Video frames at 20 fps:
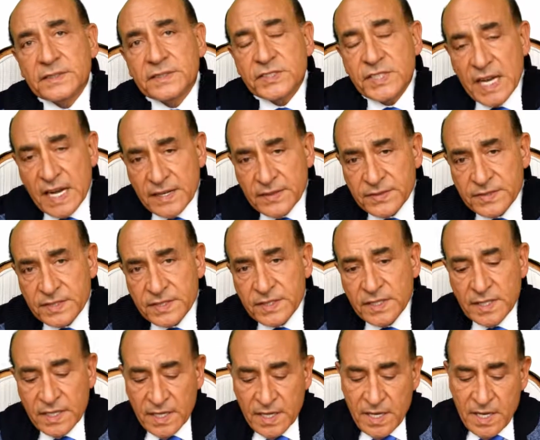shaft.
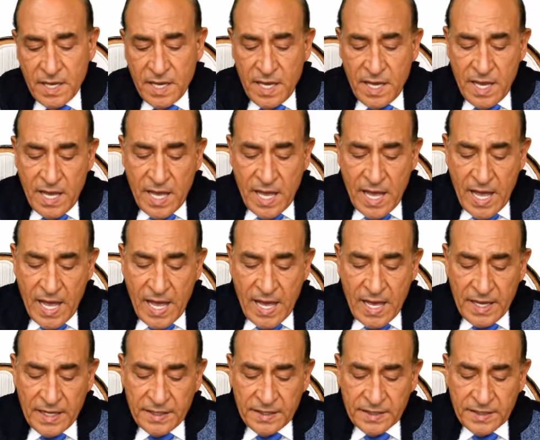
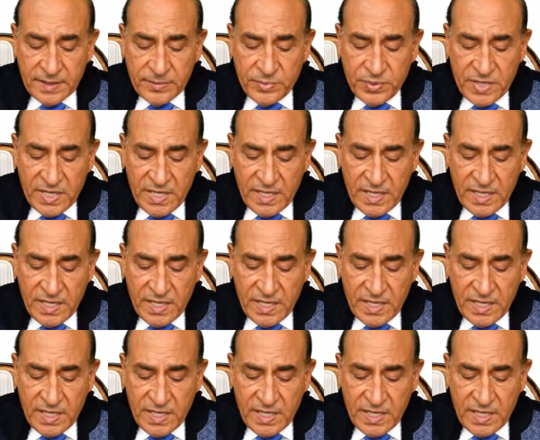And the P